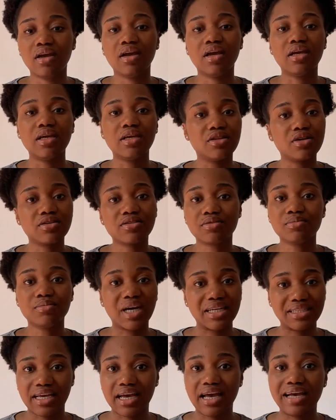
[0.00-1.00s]
It doesn't
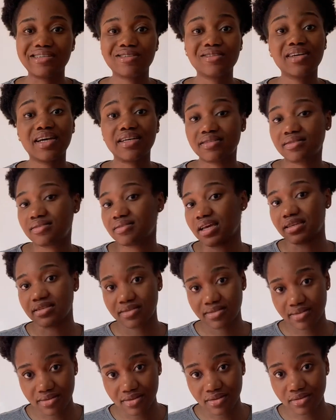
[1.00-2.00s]
matter. As long as there is
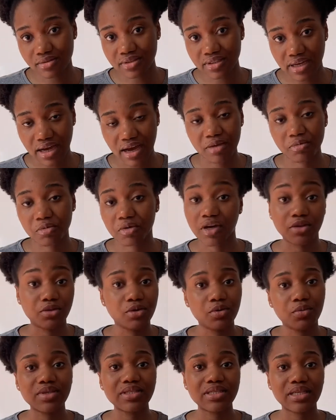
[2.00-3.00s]
still time, you can
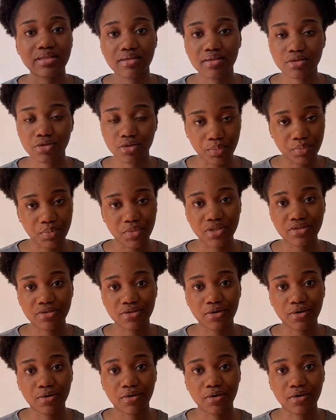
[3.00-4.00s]
always submit
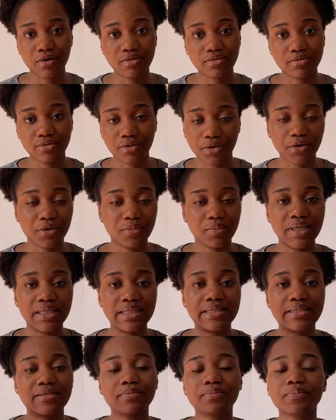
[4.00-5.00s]
your
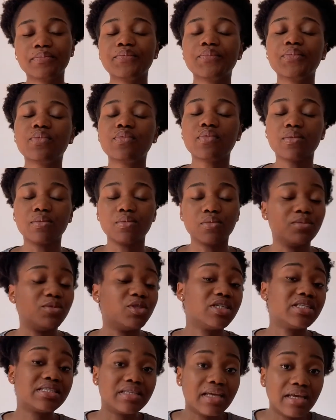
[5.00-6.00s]
documents. I'm
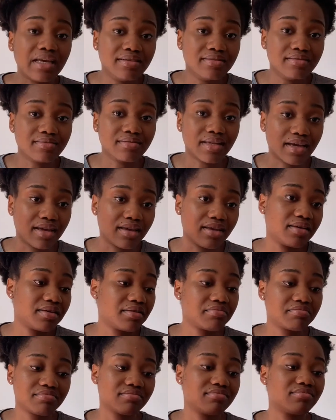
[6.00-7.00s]
just saying,
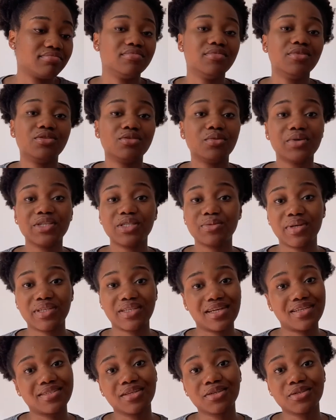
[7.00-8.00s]
it's always
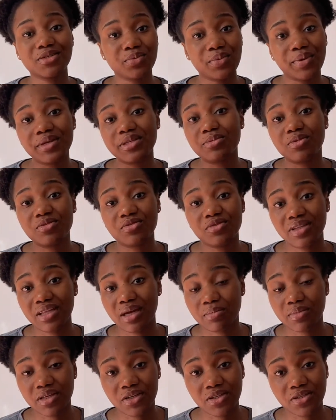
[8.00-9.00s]
better 6 weeks before the
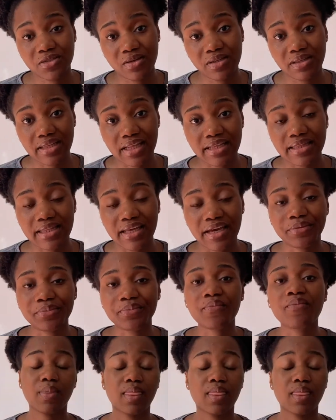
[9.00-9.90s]
application deadline.